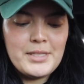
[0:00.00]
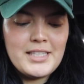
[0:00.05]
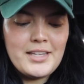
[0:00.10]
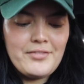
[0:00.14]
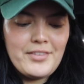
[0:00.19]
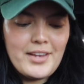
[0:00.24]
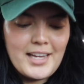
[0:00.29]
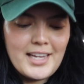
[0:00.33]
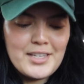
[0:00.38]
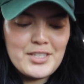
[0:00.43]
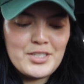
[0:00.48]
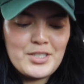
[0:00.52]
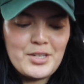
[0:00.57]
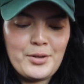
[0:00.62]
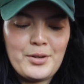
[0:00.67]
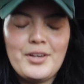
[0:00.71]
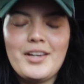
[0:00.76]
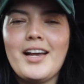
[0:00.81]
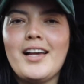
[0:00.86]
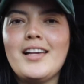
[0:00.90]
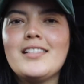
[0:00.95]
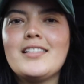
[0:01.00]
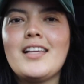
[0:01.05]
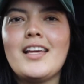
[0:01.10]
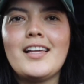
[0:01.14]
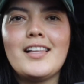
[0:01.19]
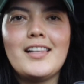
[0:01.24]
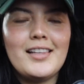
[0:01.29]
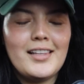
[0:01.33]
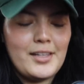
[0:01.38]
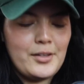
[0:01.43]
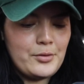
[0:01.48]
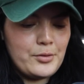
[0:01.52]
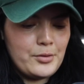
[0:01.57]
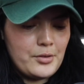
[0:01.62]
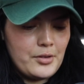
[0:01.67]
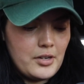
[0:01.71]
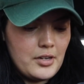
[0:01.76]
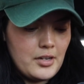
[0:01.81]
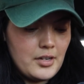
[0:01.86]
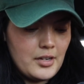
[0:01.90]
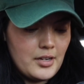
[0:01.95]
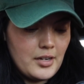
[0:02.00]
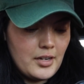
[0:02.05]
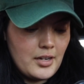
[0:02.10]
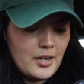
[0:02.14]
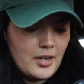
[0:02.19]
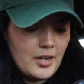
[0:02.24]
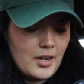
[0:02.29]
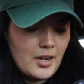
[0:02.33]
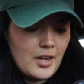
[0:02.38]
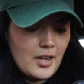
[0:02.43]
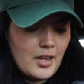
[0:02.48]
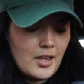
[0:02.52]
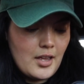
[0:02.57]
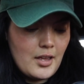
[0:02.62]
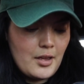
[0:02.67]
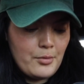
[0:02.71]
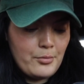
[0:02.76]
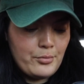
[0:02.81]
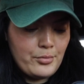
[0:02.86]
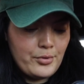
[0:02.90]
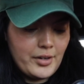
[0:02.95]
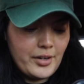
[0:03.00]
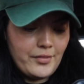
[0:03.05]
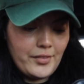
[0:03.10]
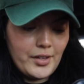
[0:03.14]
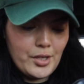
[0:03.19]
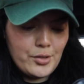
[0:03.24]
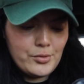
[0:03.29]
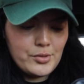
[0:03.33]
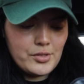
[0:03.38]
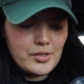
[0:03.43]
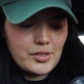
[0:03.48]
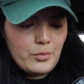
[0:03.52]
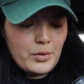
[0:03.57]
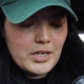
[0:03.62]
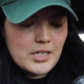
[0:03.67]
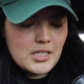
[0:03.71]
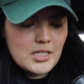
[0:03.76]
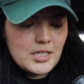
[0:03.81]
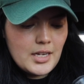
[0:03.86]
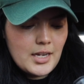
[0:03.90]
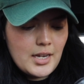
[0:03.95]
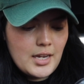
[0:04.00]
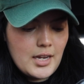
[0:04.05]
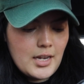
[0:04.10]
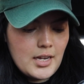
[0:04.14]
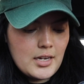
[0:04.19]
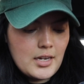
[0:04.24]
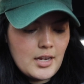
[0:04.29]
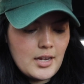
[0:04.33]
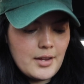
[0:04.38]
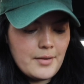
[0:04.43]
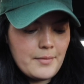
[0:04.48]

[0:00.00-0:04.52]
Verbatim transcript: me see if i can show you guys like little previews we did